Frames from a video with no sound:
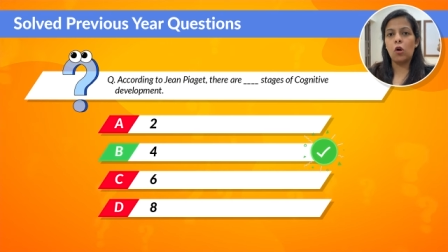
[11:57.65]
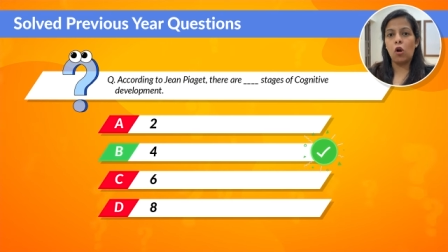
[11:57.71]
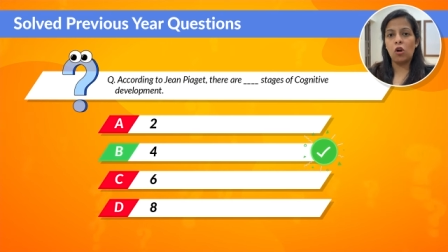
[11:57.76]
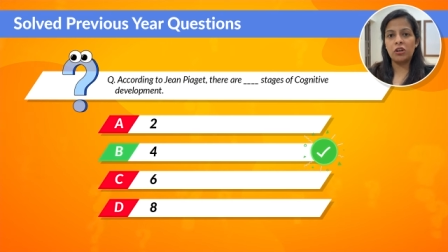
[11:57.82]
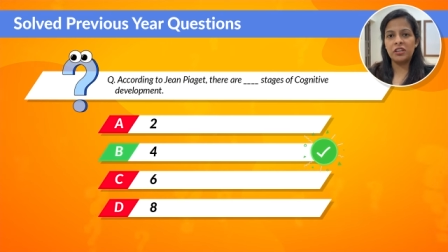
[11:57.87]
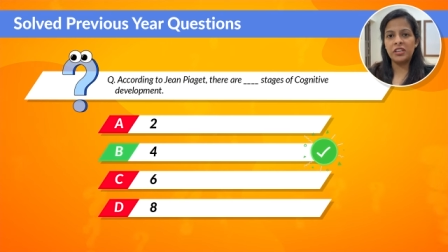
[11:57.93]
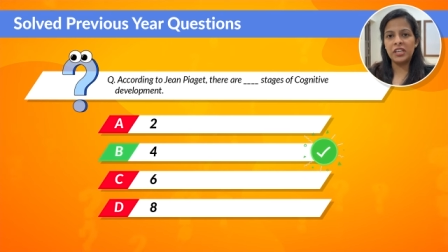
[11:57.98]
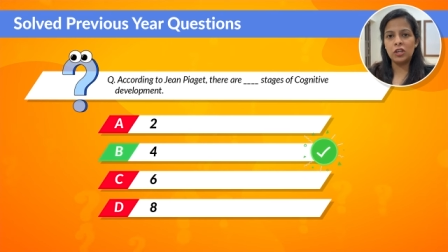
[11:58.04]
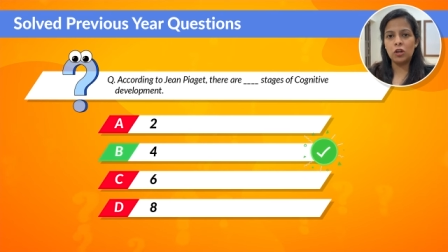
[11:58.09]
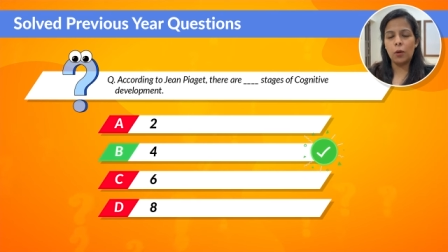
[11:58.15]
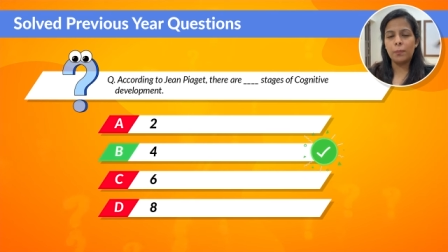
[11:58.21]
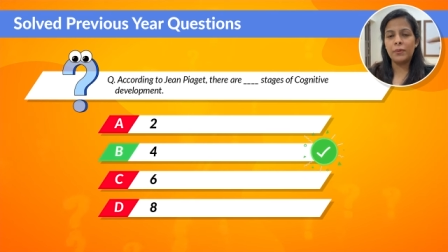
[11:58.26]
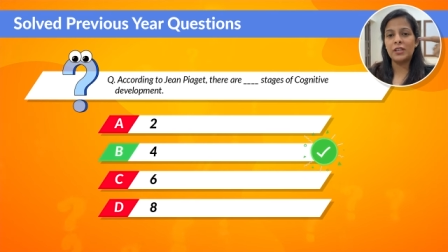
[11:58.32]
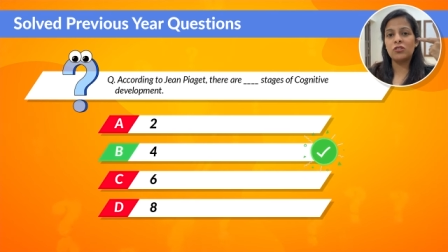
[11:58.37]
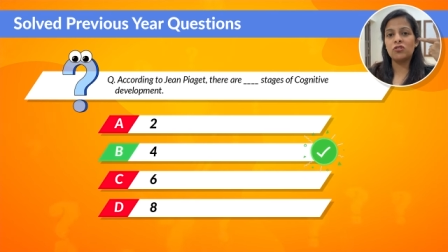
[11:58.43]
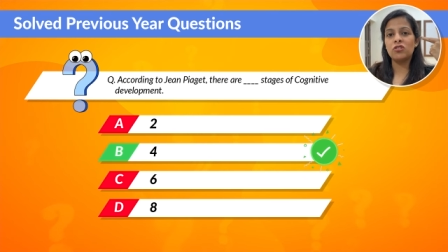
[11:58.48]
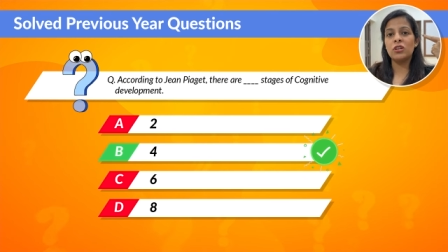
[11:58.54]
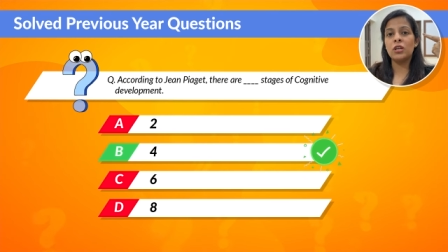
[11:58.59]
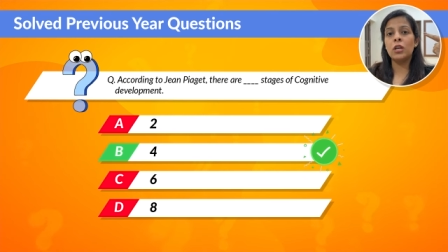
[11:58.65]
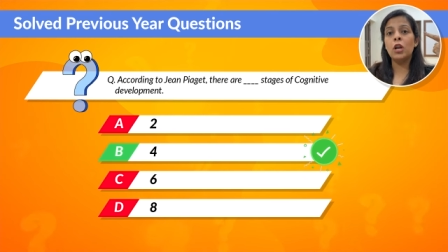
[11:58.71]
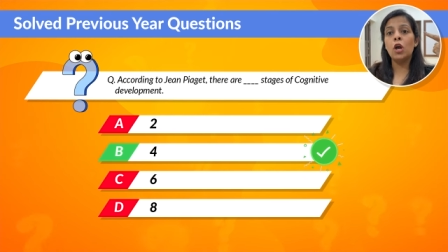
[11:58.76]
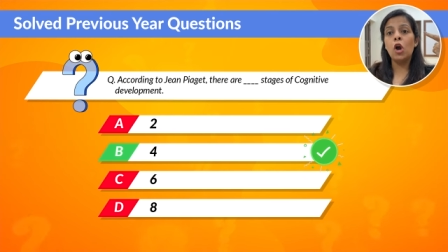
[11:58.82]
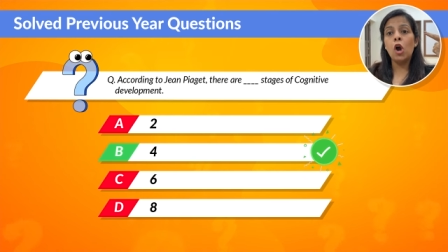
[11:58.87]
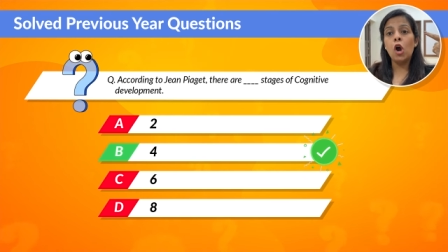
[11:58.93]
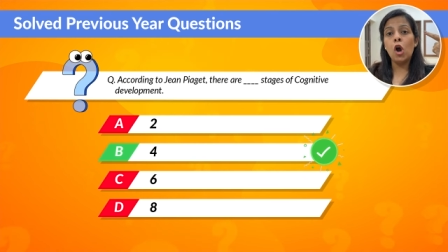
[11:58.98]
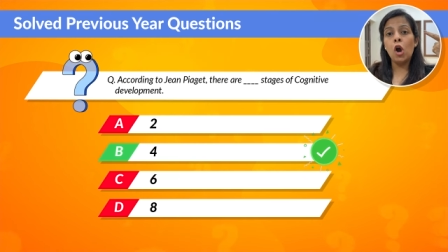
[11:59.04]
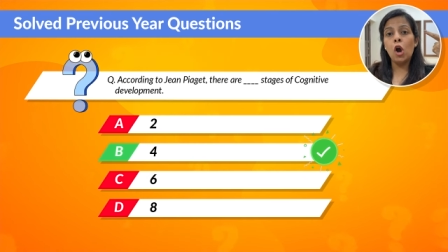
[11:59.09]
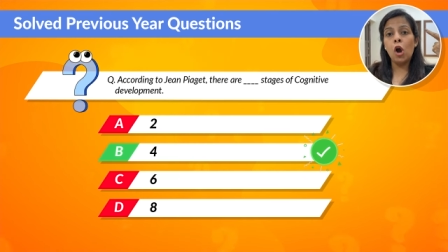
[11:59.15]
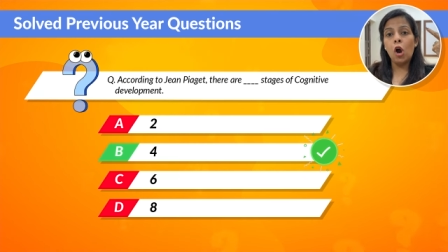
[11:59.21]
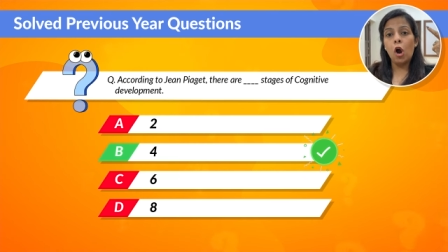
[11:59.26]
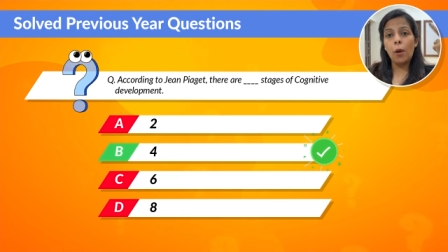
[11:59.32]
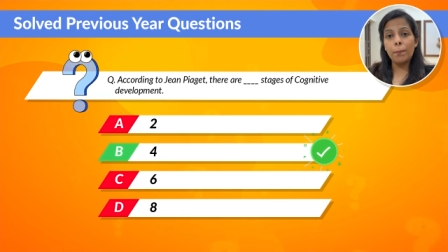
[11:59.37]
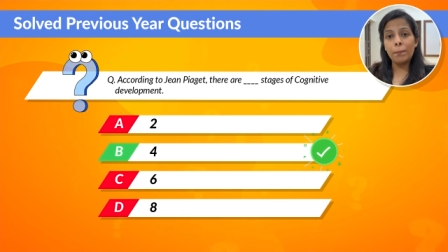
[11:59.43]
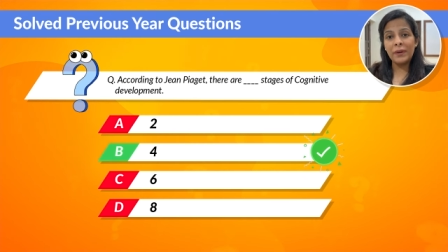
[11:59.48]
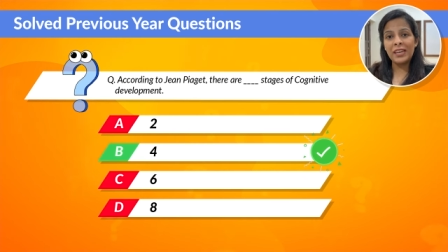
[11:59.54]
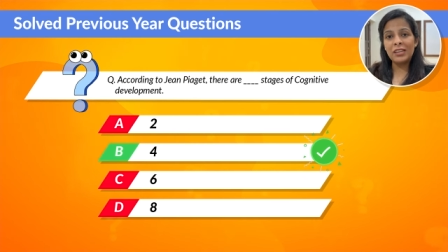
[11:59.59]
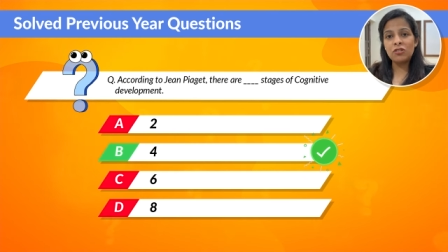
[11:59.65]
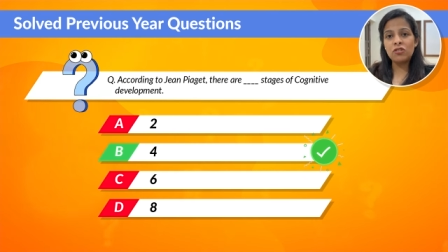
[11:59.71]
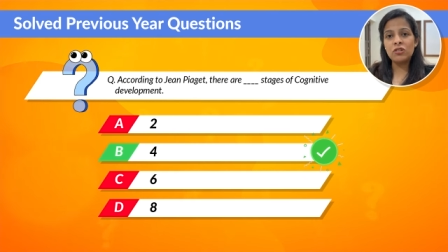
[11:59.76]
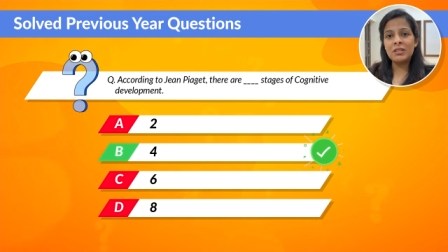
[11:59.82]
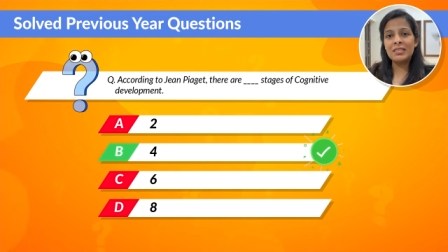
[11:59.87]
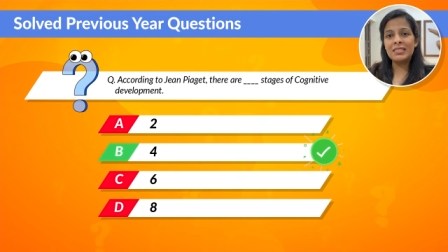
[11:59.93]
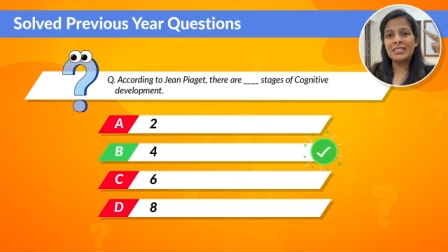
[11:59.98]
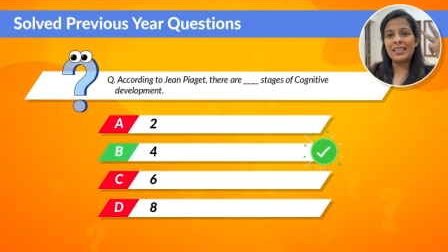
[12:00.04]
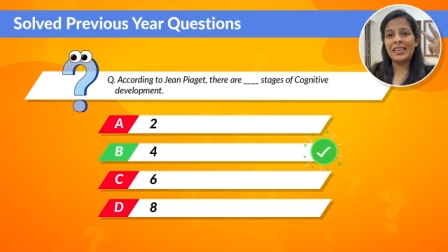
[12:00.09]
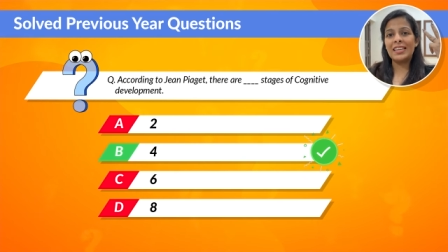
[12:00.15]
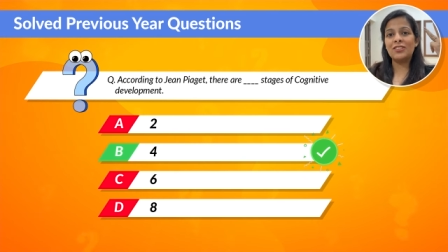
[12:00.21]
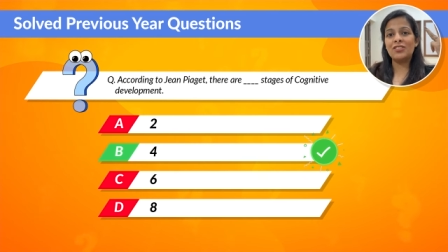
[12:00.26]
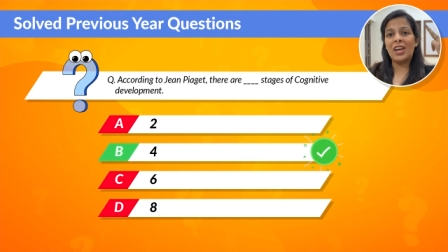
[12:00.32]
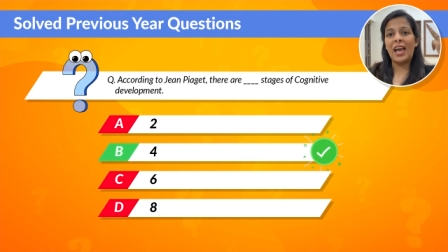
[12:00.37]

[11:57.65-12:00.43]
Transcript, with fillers: concrete operational, operational stage